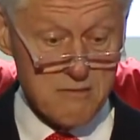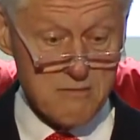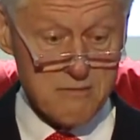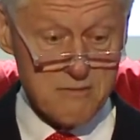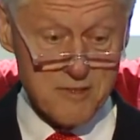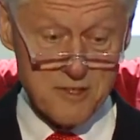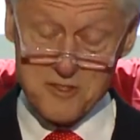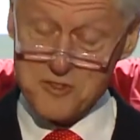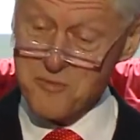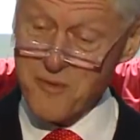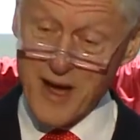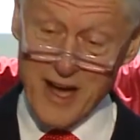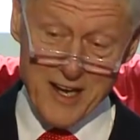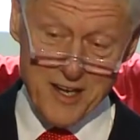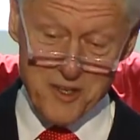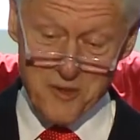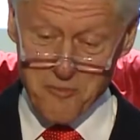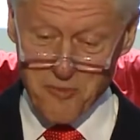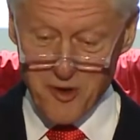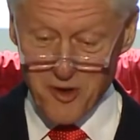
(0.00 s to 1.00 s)
in spite
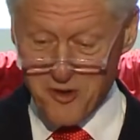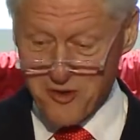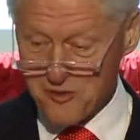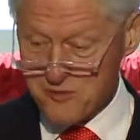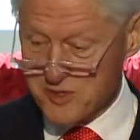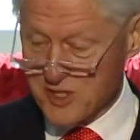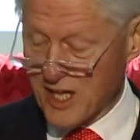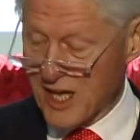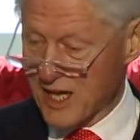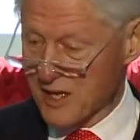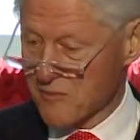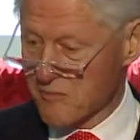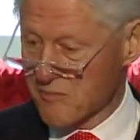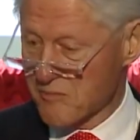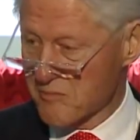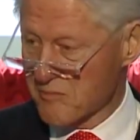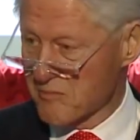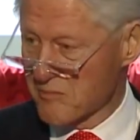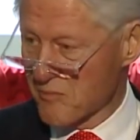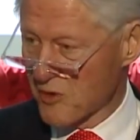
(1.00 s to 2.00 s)
of the programs
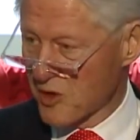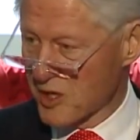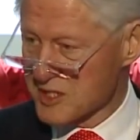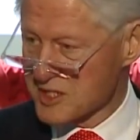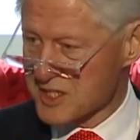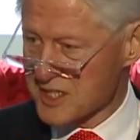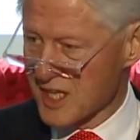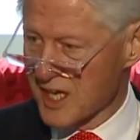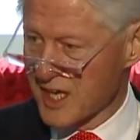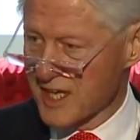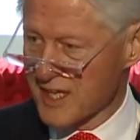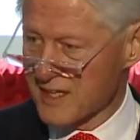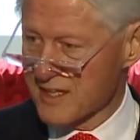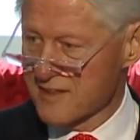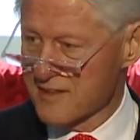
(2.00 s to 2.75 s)
like Boy State,